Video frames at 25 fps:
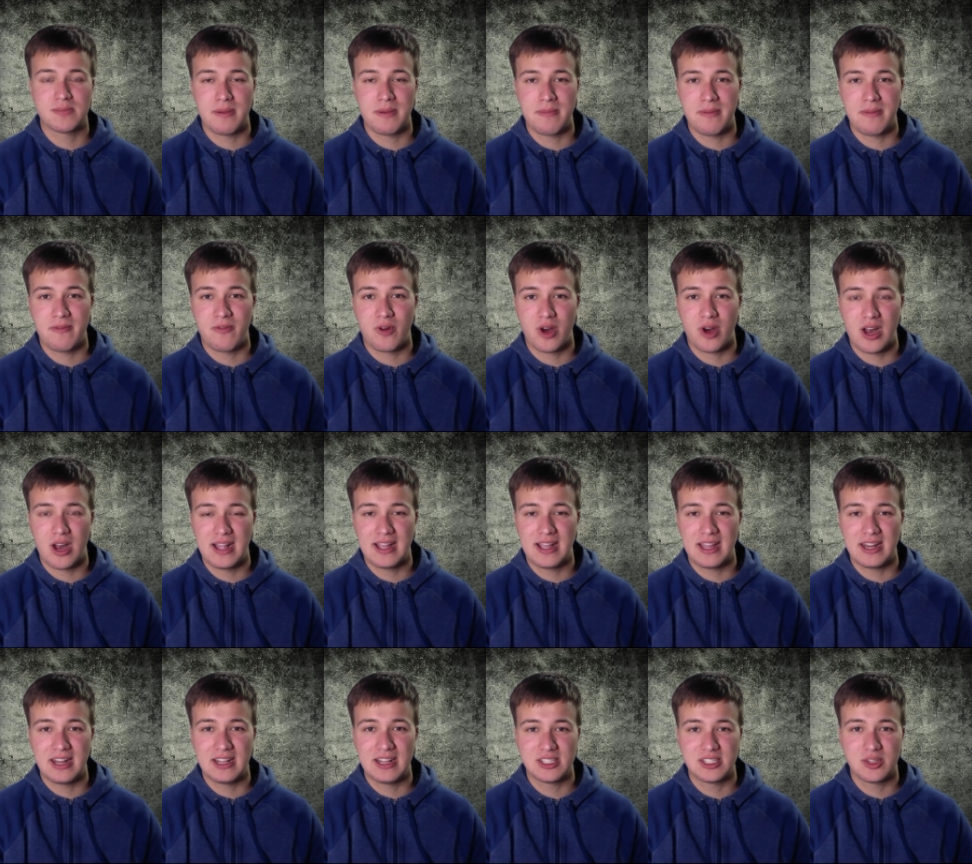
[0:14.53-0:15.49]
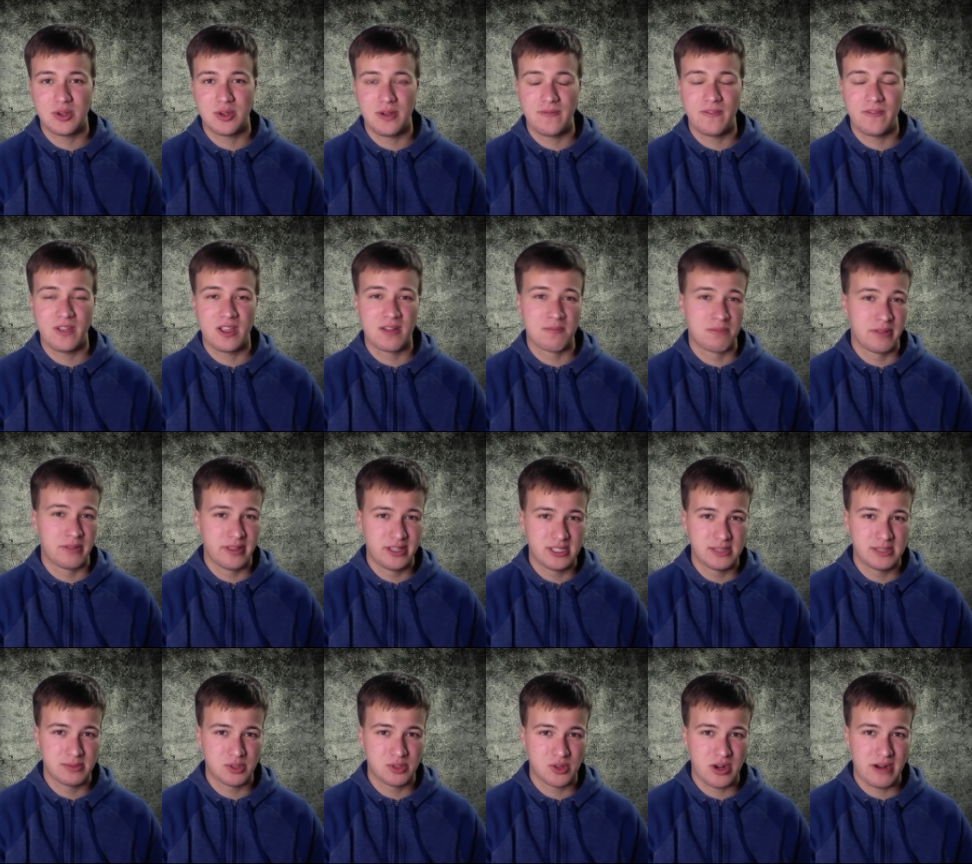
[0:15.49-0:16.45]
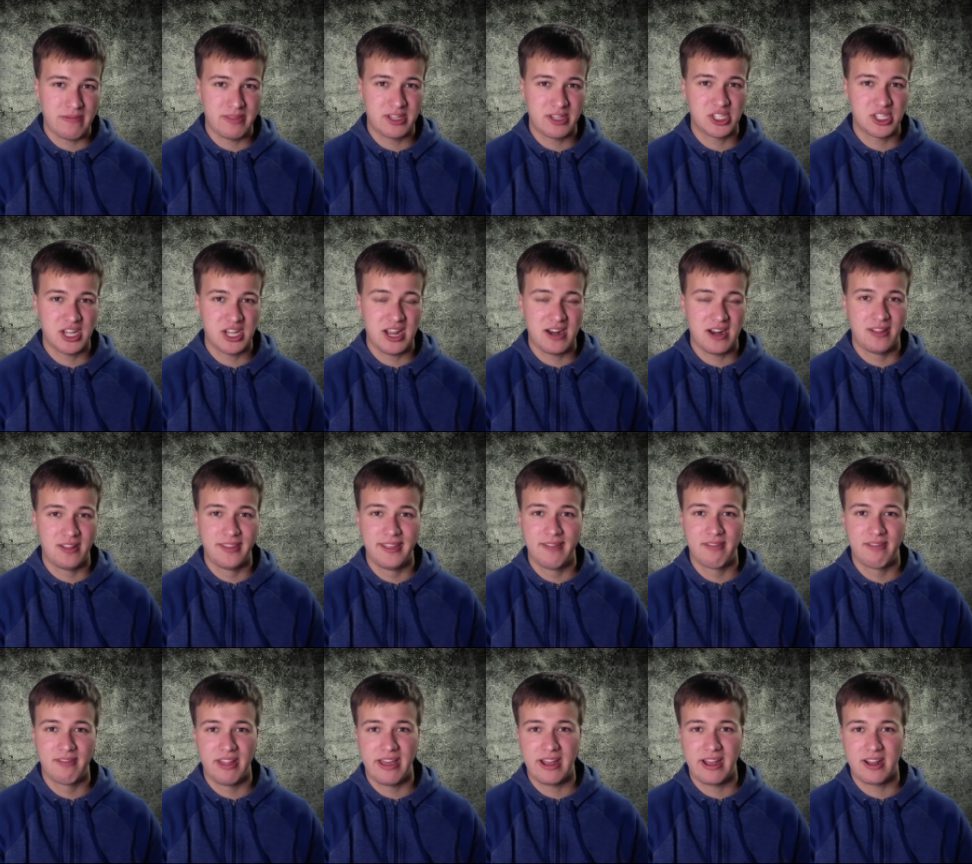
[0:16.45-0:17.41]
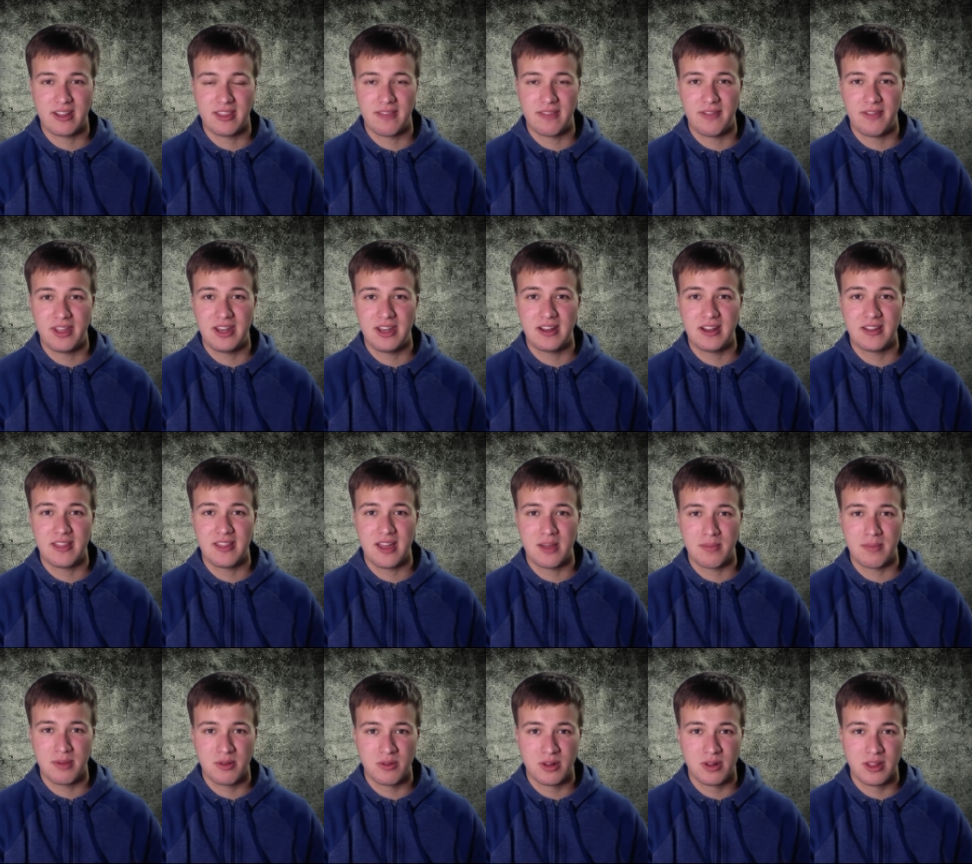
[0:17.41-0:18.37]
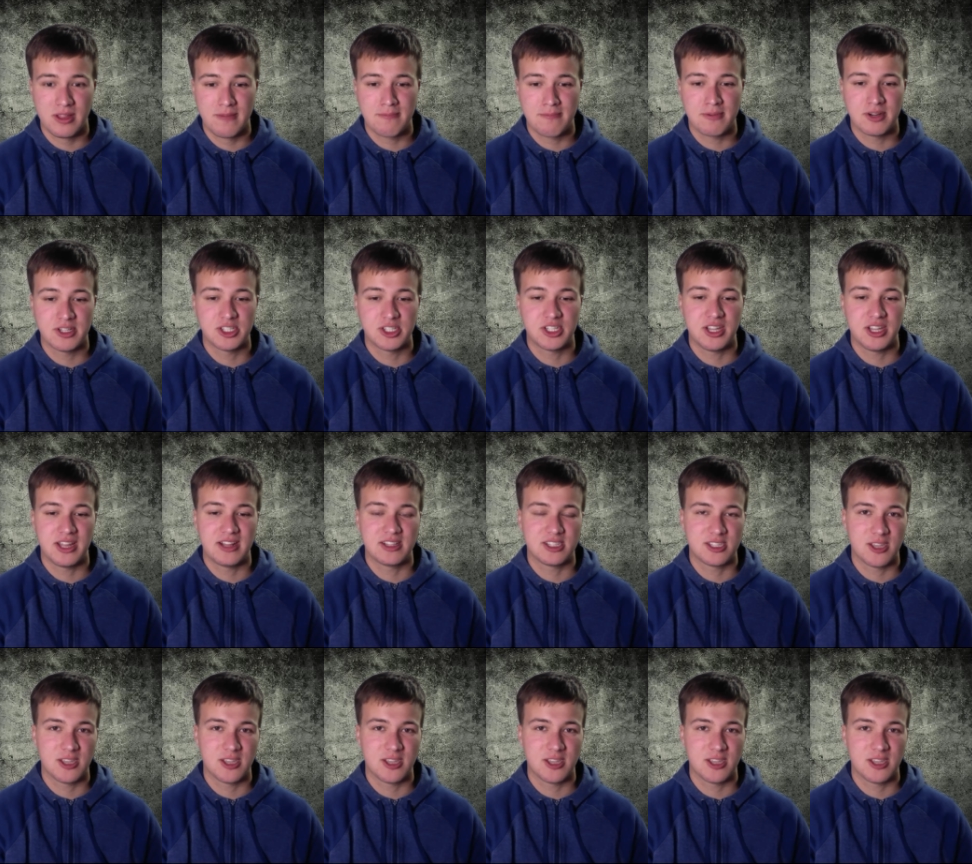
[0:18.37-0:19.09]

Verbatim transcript: But before I get into it, if you could please subscribe to the channel and leave a like on the video, that'll be really appreciated.